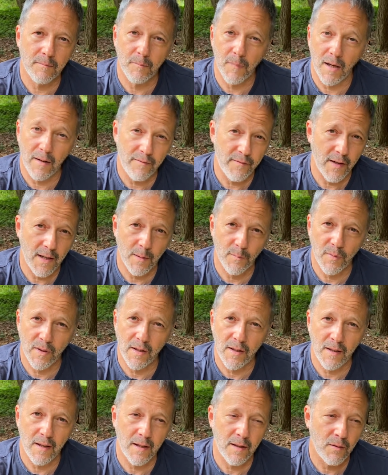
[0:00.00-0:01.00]
my
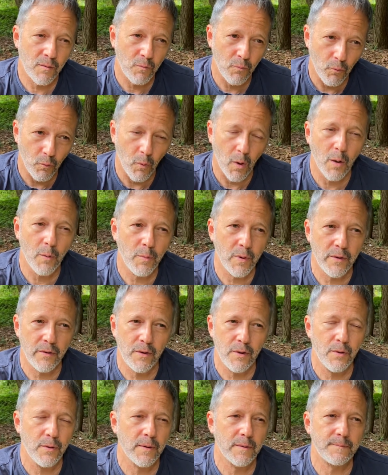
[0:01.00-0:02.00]
family and what we were
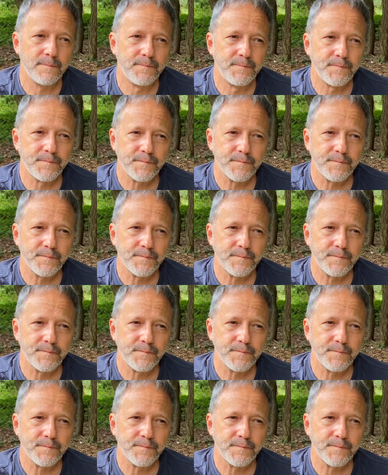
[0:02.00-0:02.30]
doing.